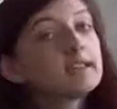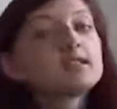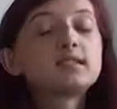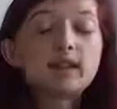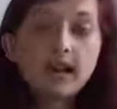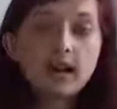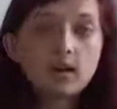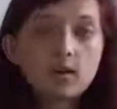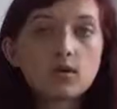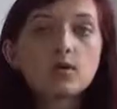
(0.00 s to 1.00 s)
is
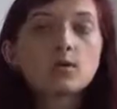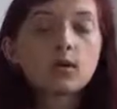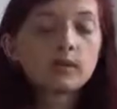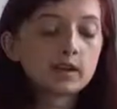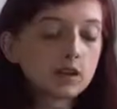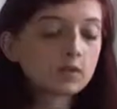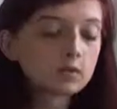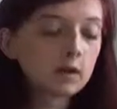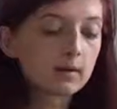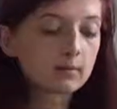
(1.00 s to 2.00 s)
now, when we go
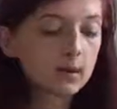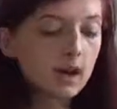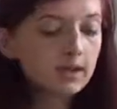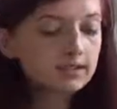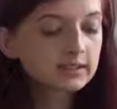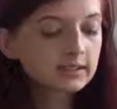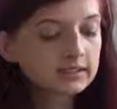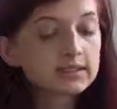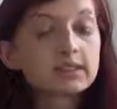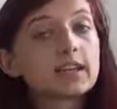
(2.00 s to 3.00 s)
into our blocks,
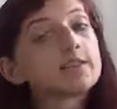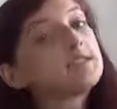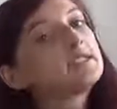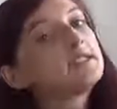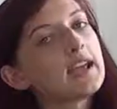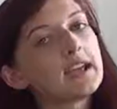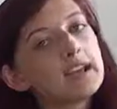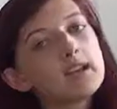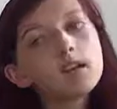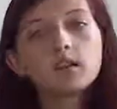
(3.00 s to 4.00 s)
instead of
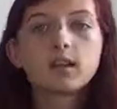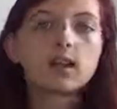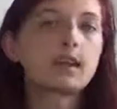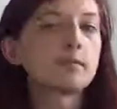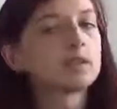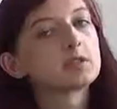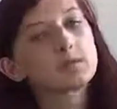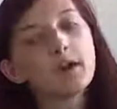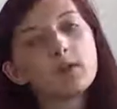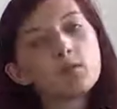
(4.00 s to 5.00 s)
saying image
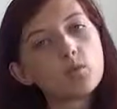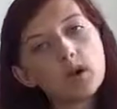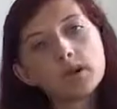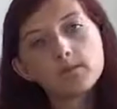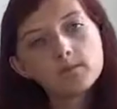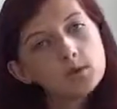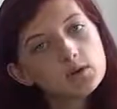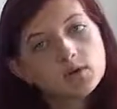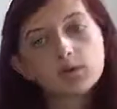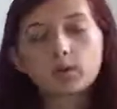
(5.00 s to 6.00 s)
sprite 1
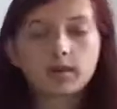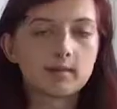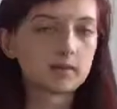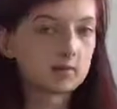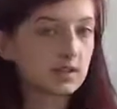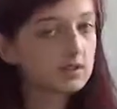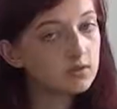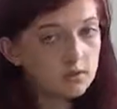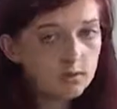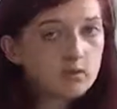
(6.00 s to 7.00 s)
move or image sprite
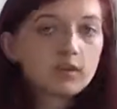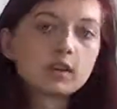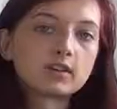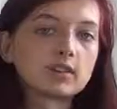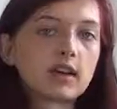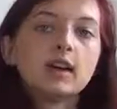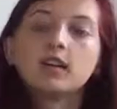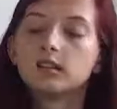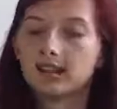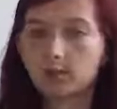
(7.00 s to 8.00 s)
2 move, it'll say
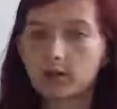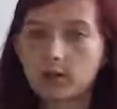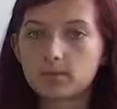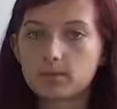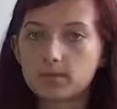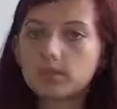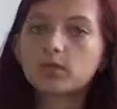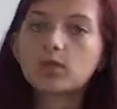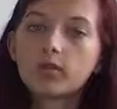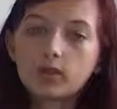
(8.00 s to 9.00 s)
leprechaun move
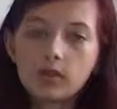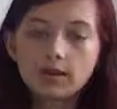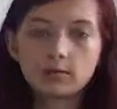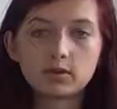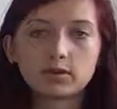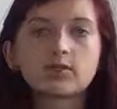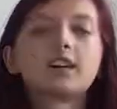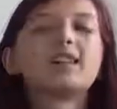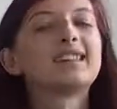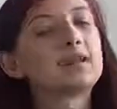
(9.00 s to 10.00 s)
or coin move.
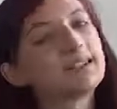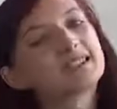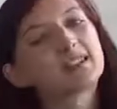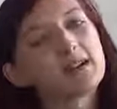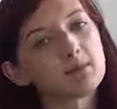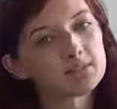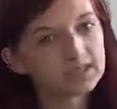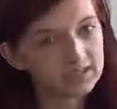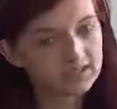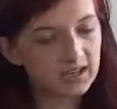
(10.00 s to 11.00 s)
And that makes a lot more
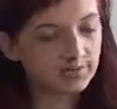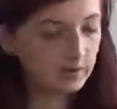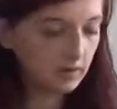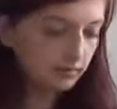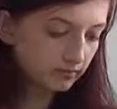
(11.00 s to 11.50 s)
sense to everyone.